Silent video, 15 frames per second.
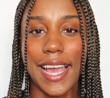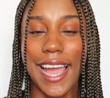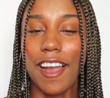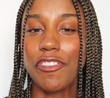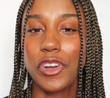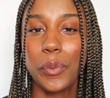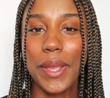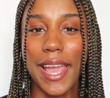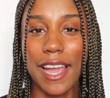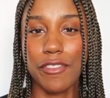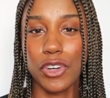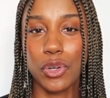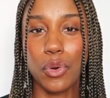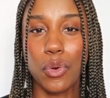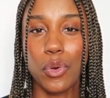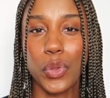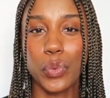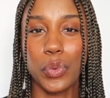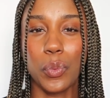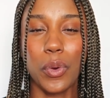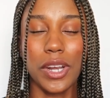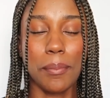After we have our
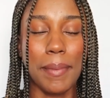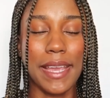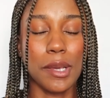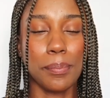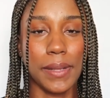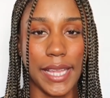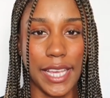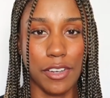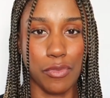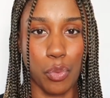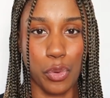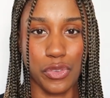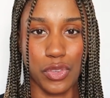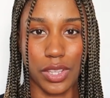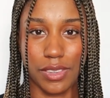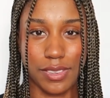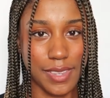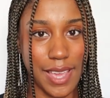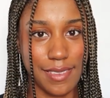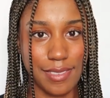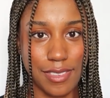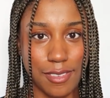goals, we want to make a plan for
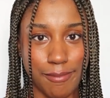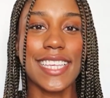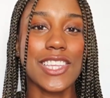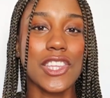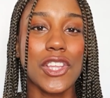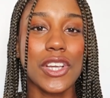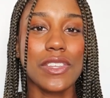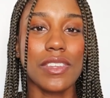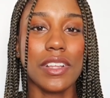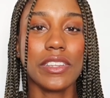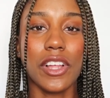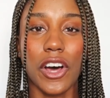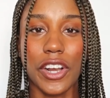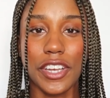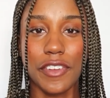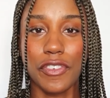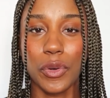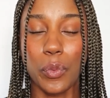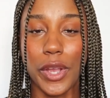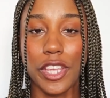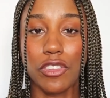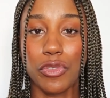success. This looks a lot of
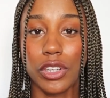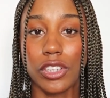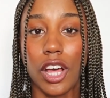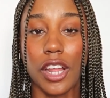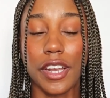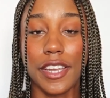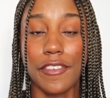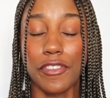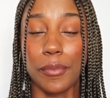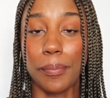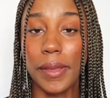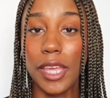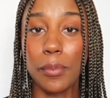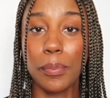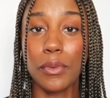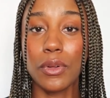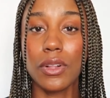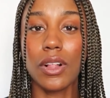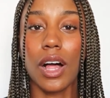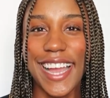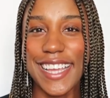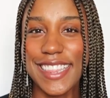different ways for a lot of different
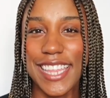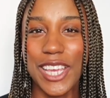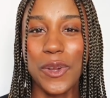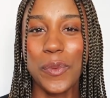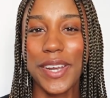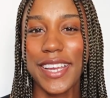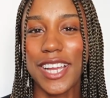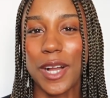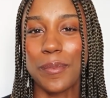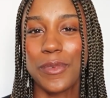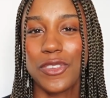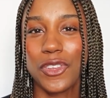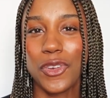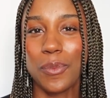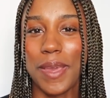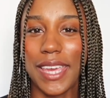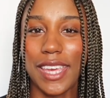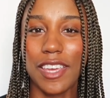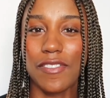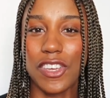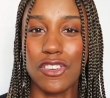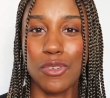people. I think when it comes to
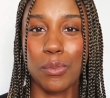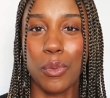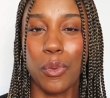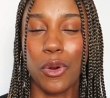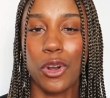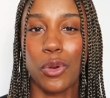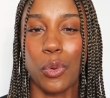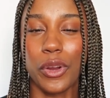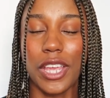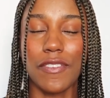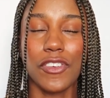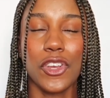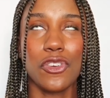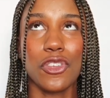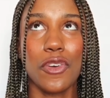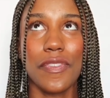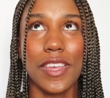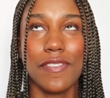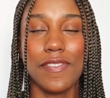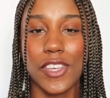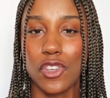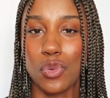making a vision board or giving yourself
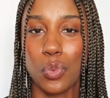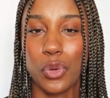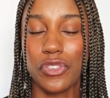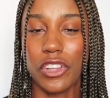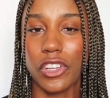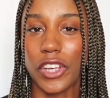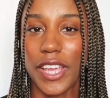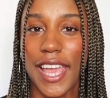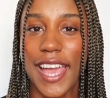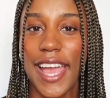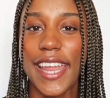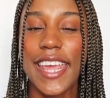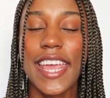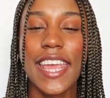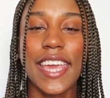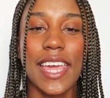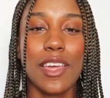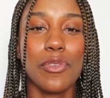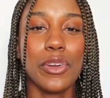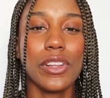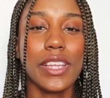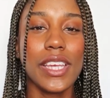a visual to look at,
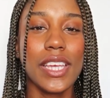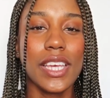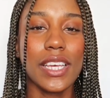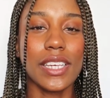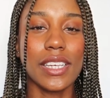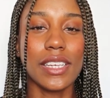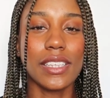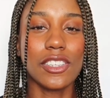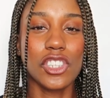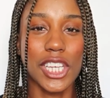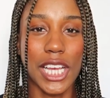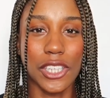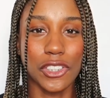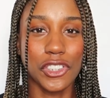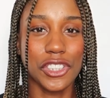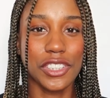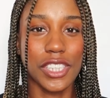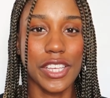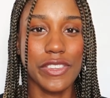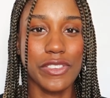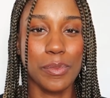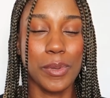it really challenges
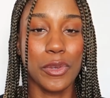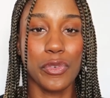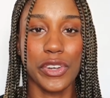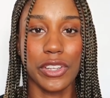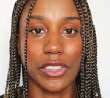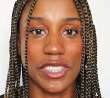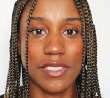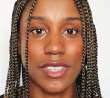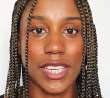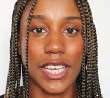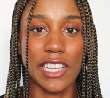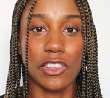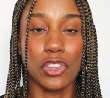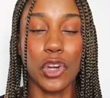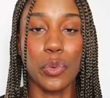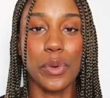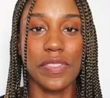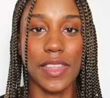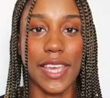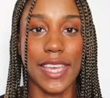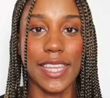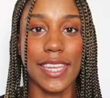us to be realistic and look
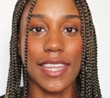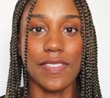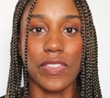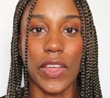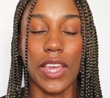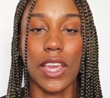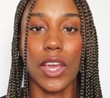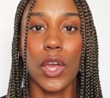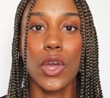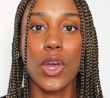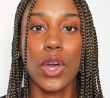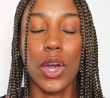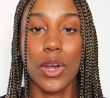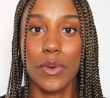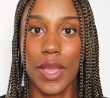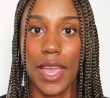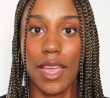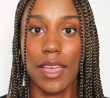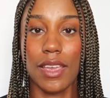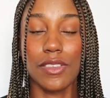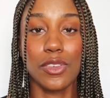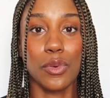within and think,
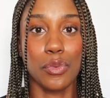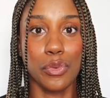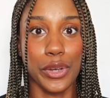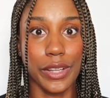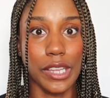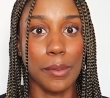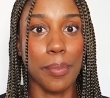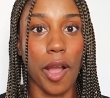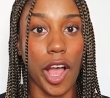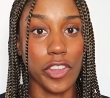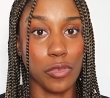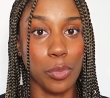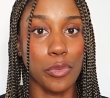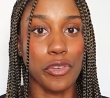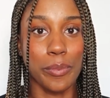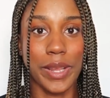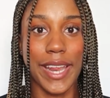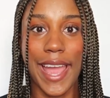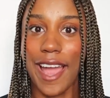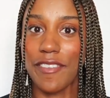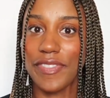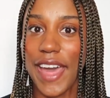okay, is it really possible for me
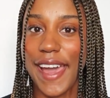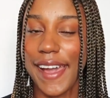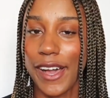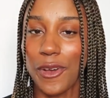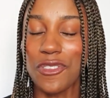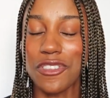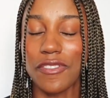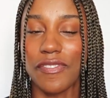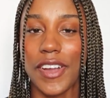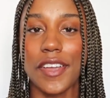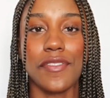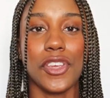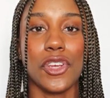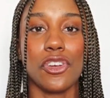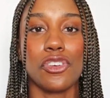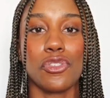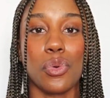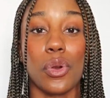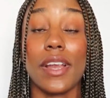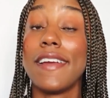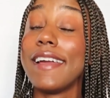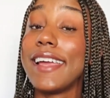to have that house in 5 years?
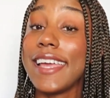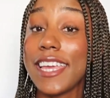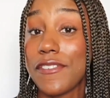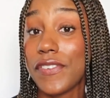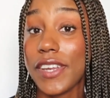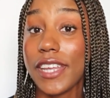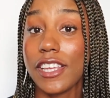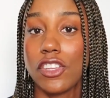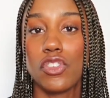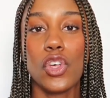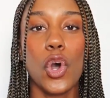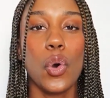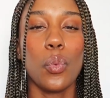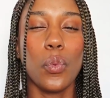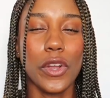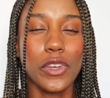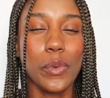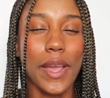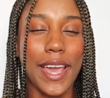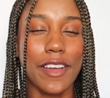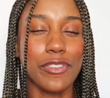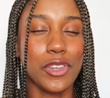Or if it is, what
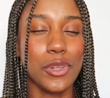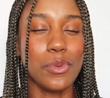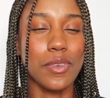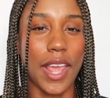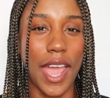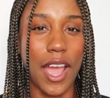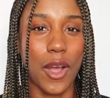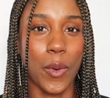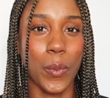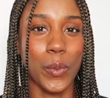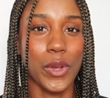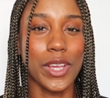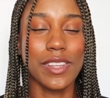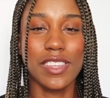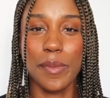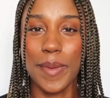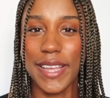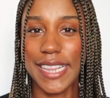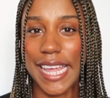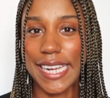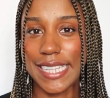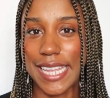do I have to do now to
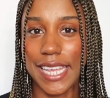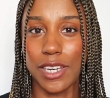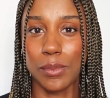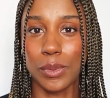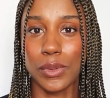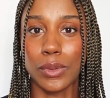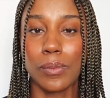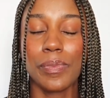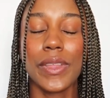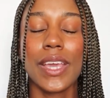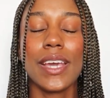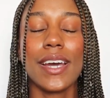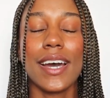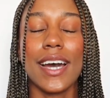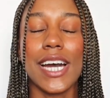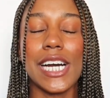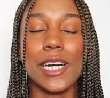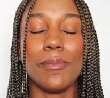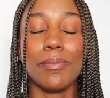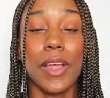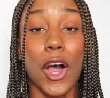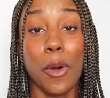make that attainable?
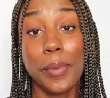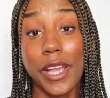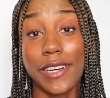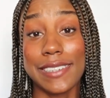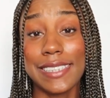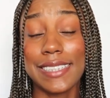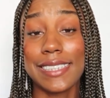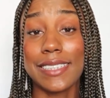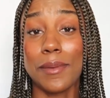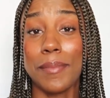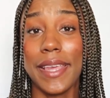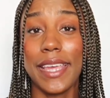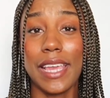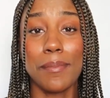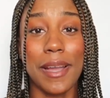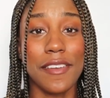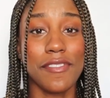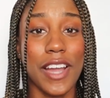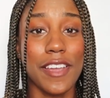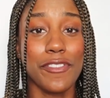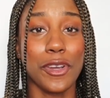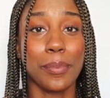I'll be honest, making my
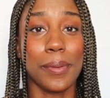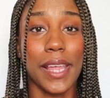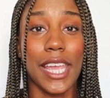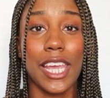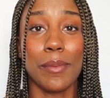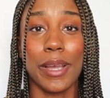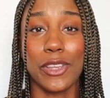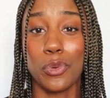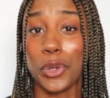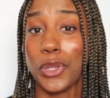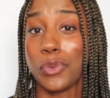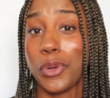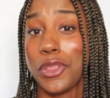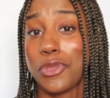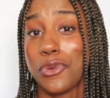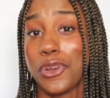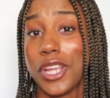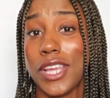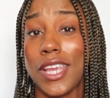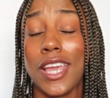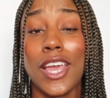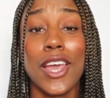5-year plan, my
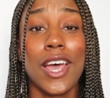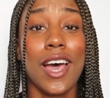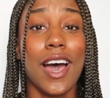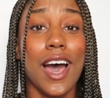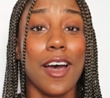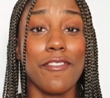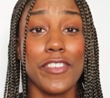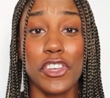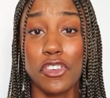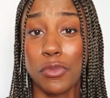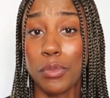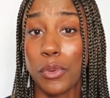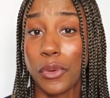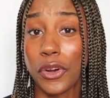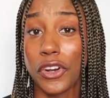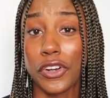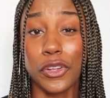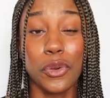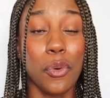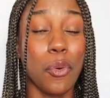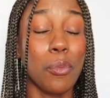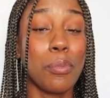2023 vision
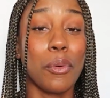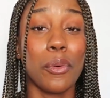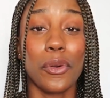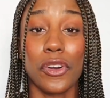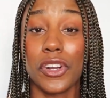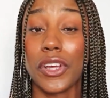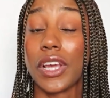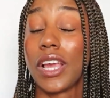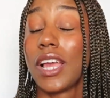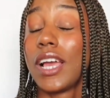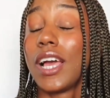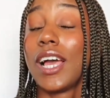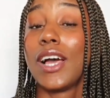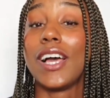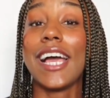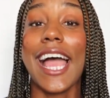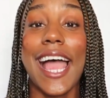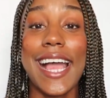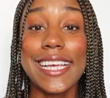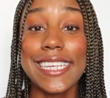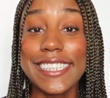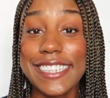board, goal board,
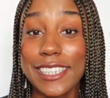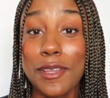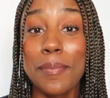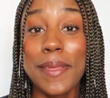has